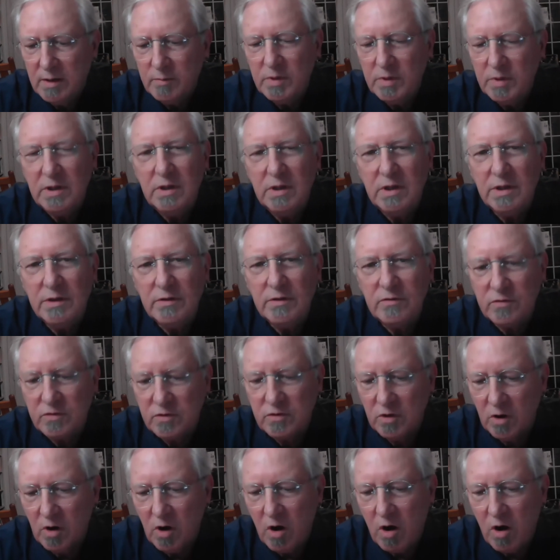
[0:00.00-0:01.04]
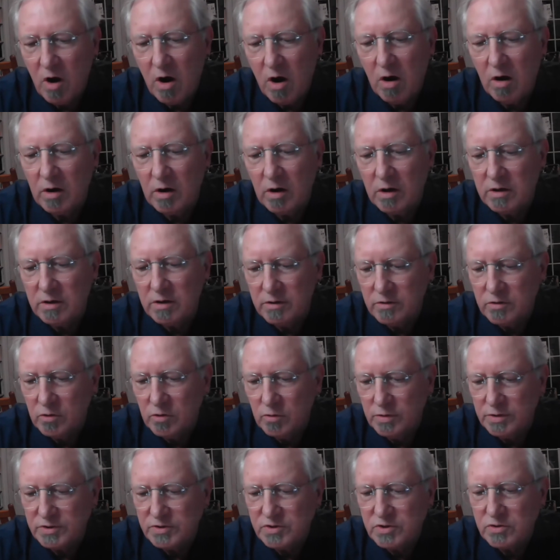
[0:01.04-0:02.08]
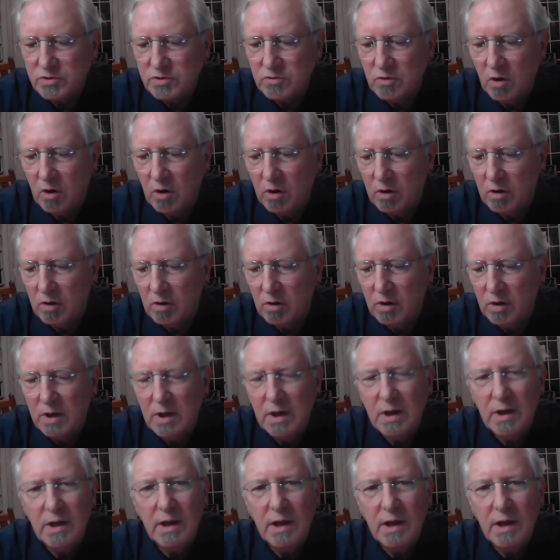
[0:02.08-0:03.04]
begins to arc into a snarl,